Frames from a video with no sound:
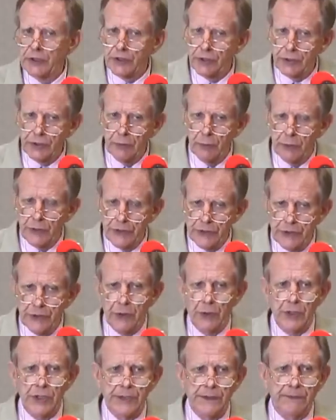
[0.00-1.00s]
res
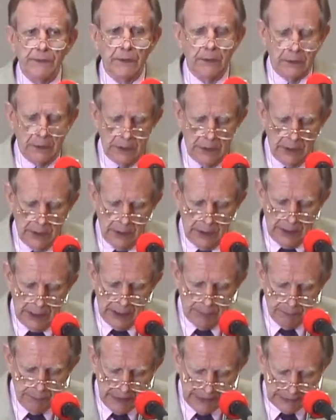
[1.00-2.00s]
resourceful
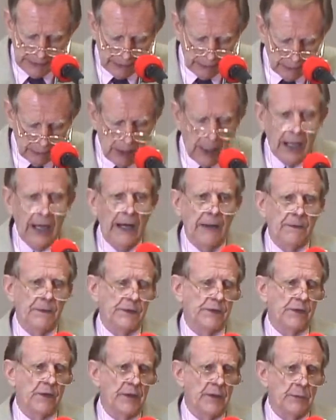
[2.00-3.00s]
in making lives
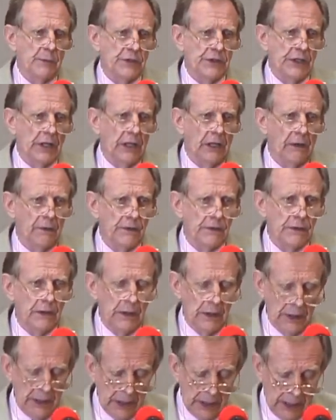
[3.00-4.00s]
for themselves
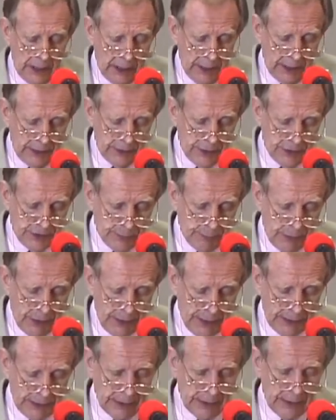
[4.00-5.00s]
uh,
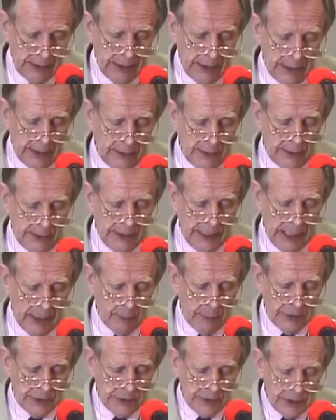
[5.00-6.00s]
despite the
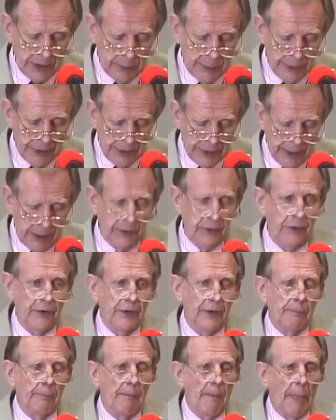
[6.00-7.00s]
damage that had been done to
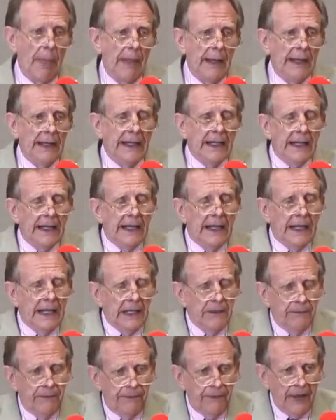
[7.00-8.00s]
them.
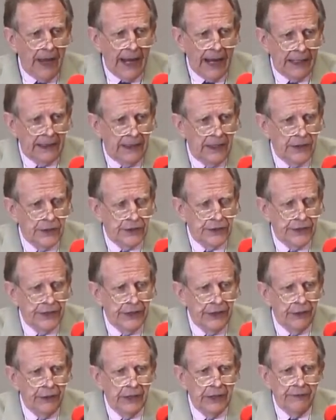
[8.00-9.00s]
In fact, his
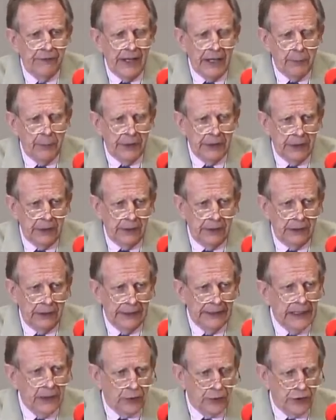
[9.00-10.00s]
theory of eminent
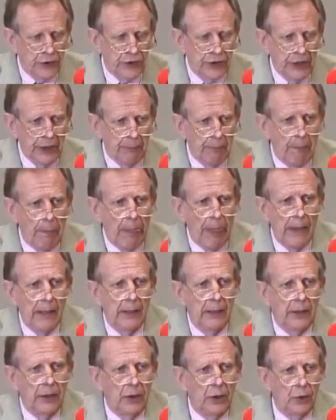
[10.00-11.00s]
leadership,
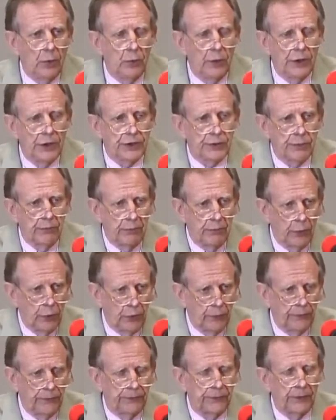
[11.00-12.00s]
which
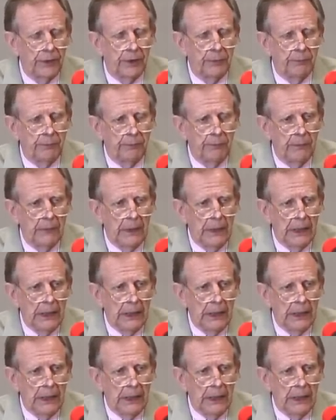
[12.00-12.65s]
moved from